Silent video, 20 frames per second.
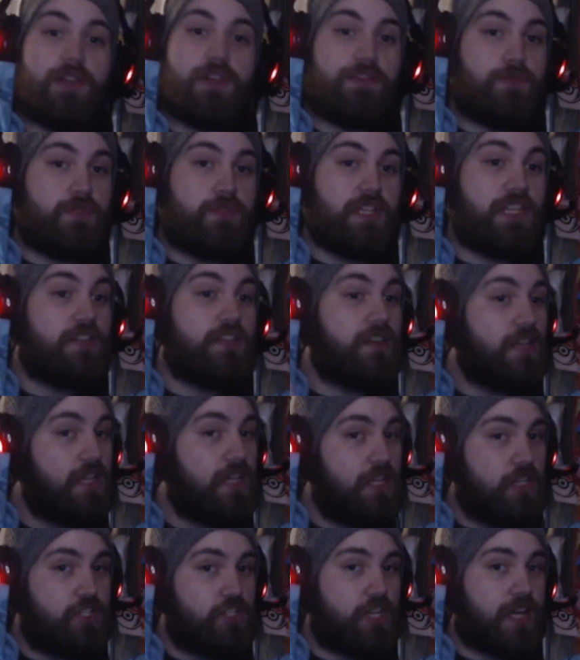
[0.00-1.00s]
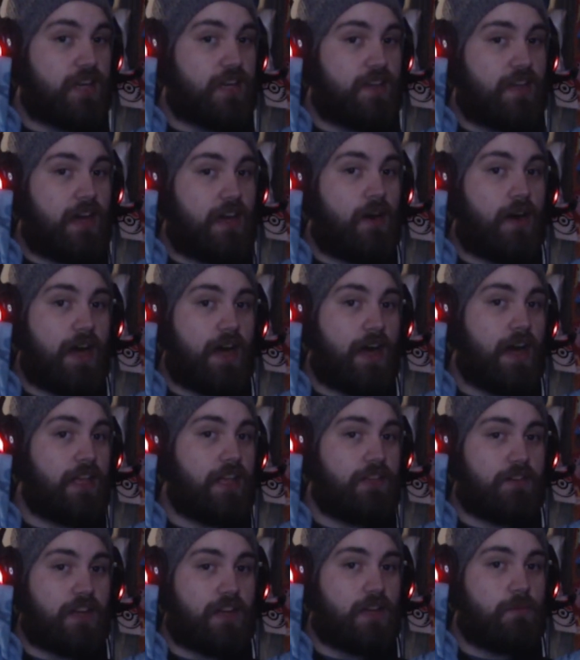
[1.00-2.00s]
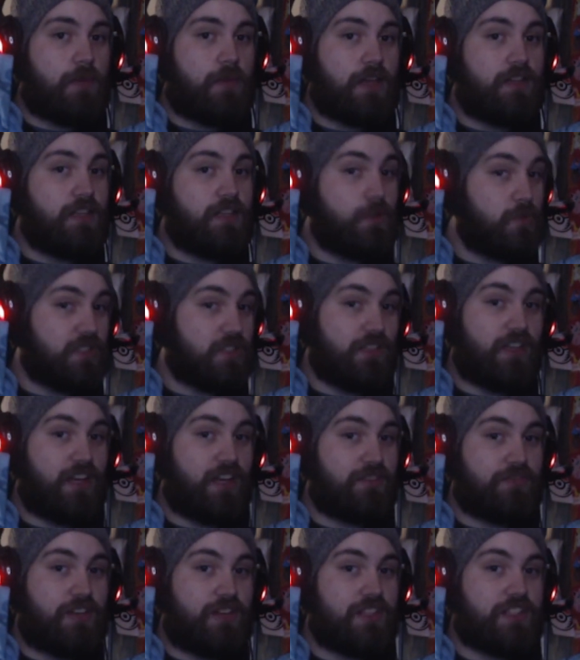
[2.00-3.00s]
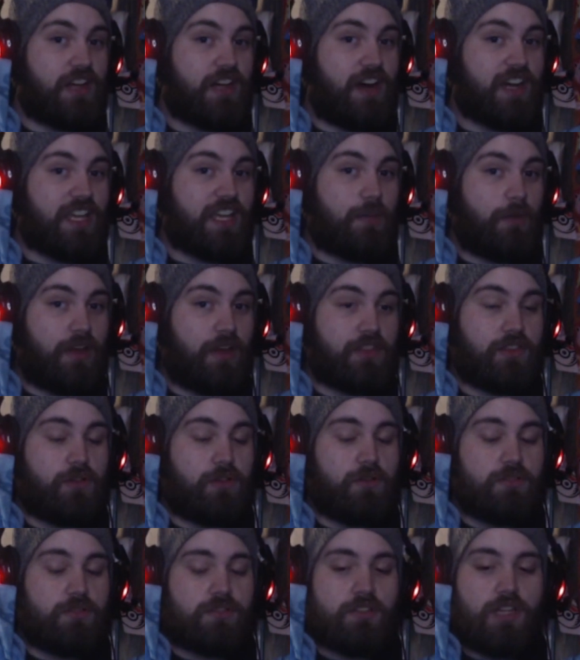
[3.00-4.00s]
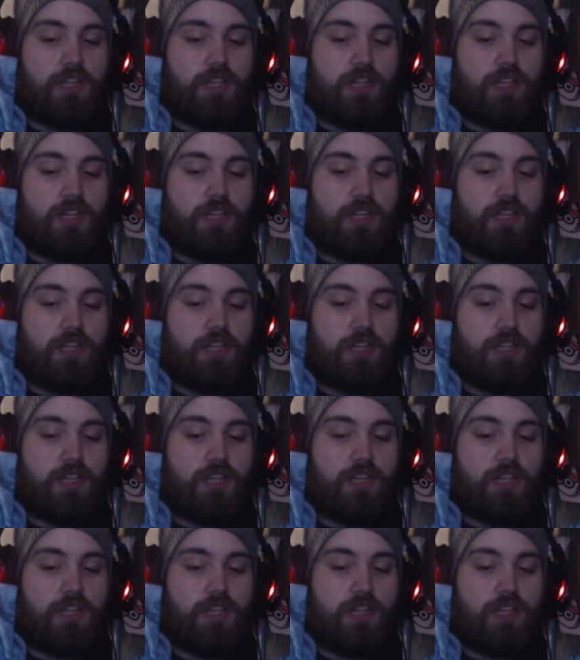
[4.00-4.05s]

And if you didn't, check it out. I highly recommend it. It was a lot of fun talking about those.